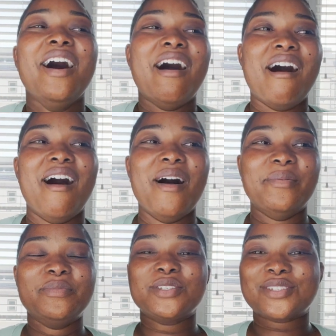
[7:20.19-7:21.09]

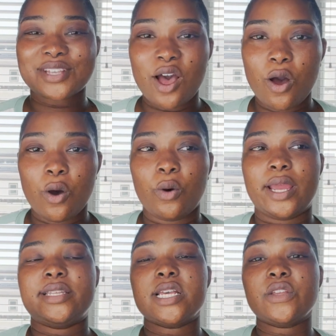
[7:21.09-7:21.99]
Um, so
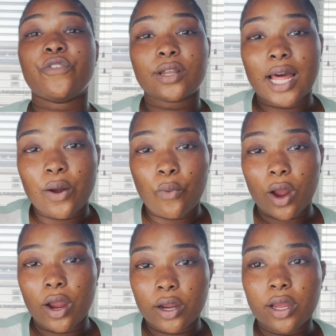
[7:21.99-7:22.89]
it doesn't feel like
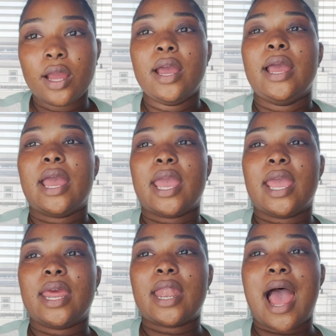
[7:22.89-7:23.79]
work
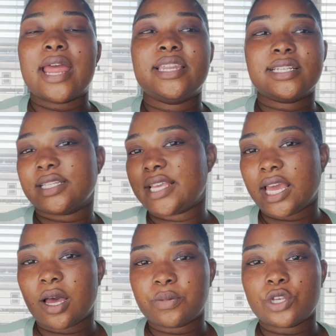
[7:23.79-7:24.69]
and it doesn't
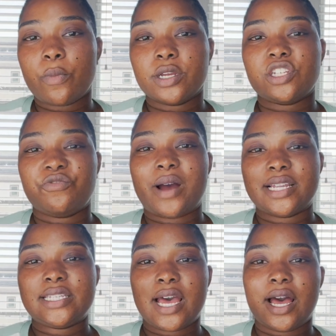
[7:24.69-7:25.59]
take up so much of my
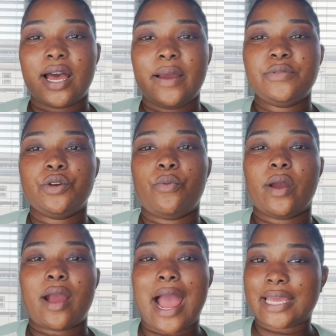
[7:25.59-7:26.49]
time to
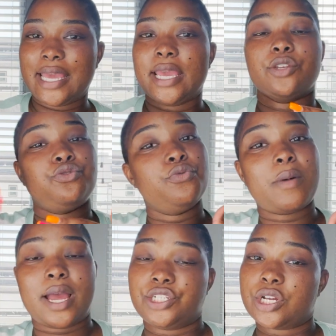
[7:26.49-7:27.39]
where I can't do
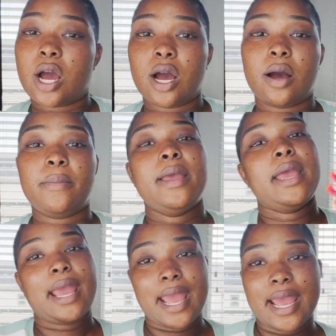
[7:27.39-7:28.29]
my job
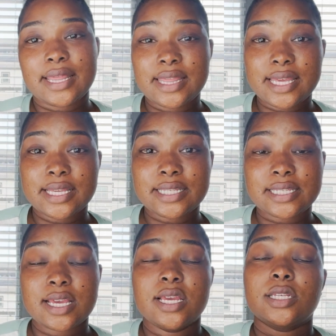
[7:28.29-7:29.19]
and
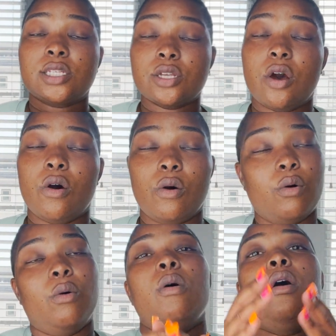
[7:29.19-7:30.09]
this.
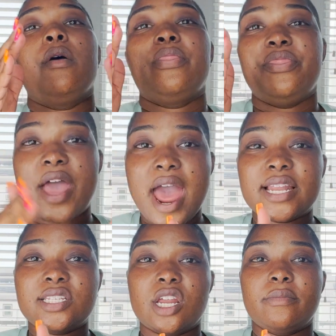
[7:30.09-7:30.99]
So that
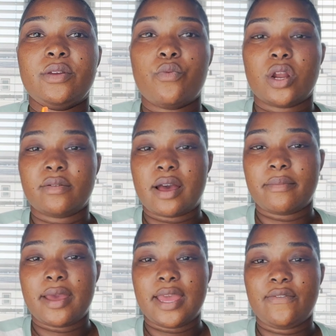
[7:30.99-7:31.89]
is going to be one of my
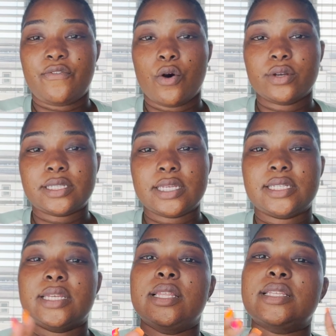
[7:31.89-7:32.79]
main focuses.
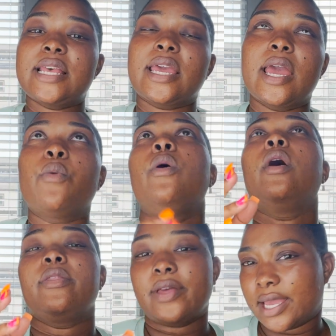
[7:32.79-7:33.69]
And the second, well,
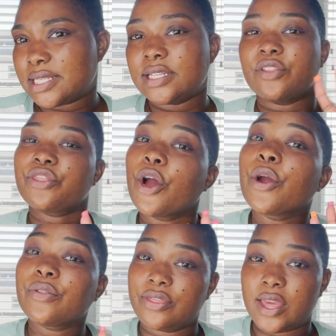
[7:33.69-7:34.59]
and I guess and the
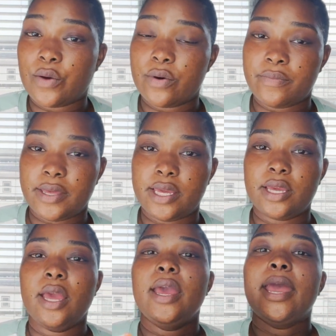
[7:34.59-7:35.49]
third thing would
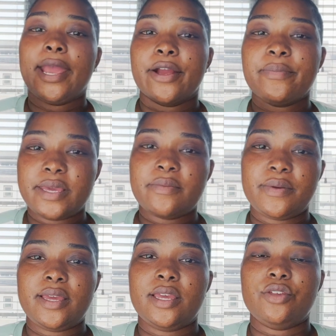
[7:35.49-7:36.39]
be
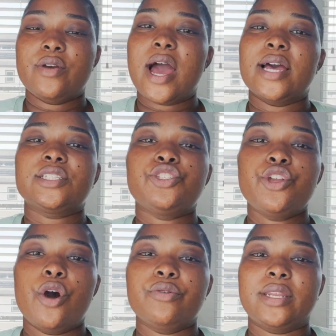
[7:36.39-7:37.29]
Airbnb. And you guys
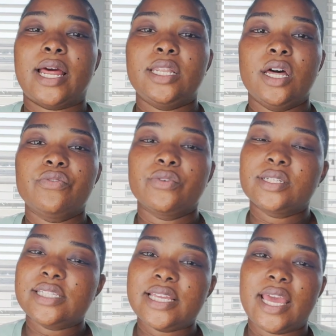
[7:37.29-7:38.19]
know that I love real
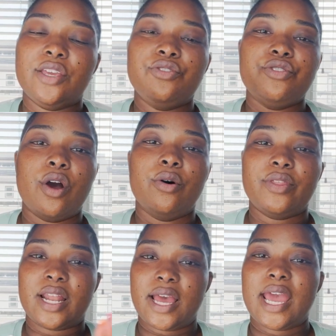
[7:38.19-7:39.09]
estate. You know
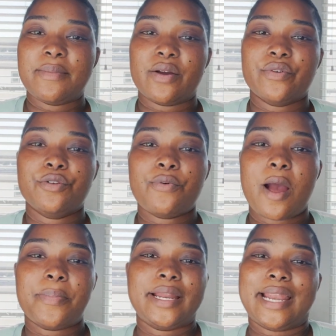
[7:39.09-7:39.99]
that I had my rental
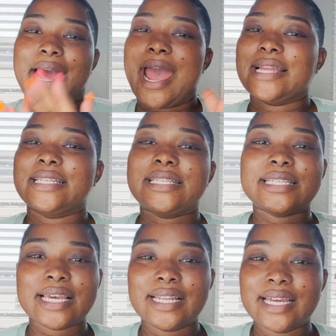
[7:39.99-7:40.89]
property and I had to
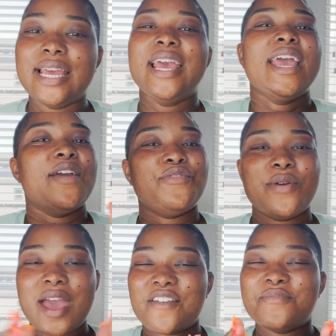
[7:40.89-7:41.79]
sell it. If you
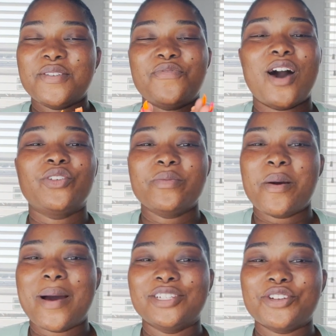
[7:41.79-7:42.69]
have been following me on
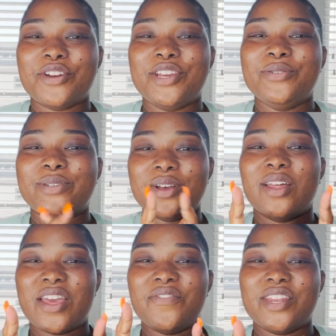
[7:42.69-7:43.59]
my journey, you saw
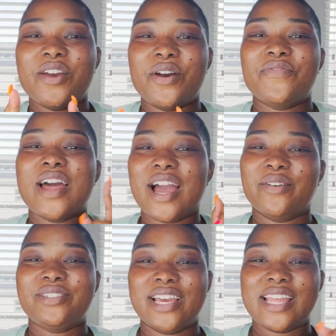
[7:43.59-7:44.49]
that video. If not,
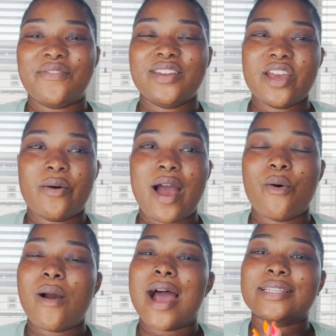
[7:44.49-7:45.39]
go check that video
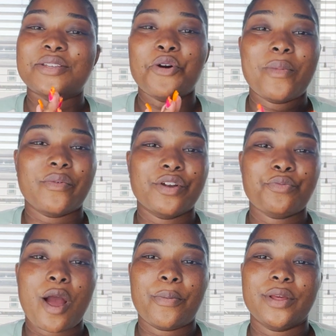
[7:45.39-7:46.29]
out where I sold my rental
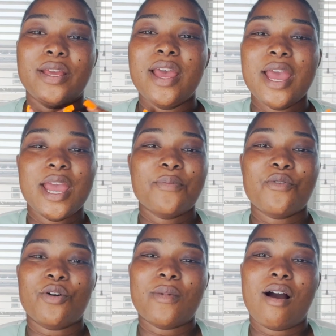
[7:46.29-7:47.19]
property. It
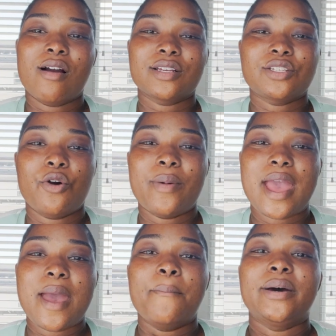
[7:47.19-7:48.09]
broke my heart so
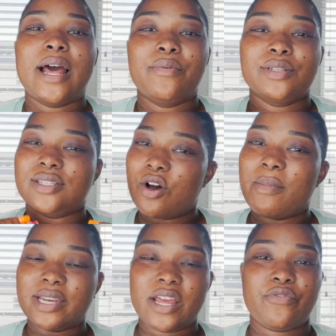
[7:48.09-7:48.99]
bad, but I was on
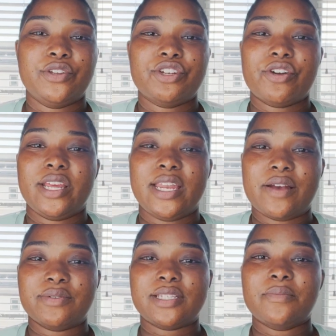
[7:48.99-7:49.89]
my debt-free journey and that
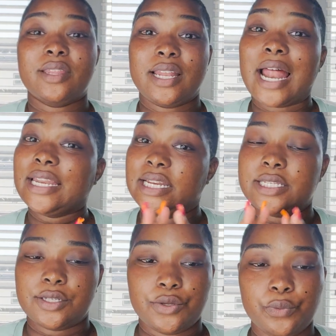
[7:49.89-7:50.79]
was something that I needed
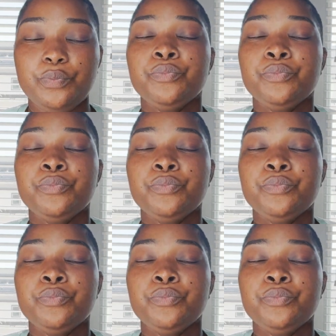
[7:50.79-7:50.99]
to do.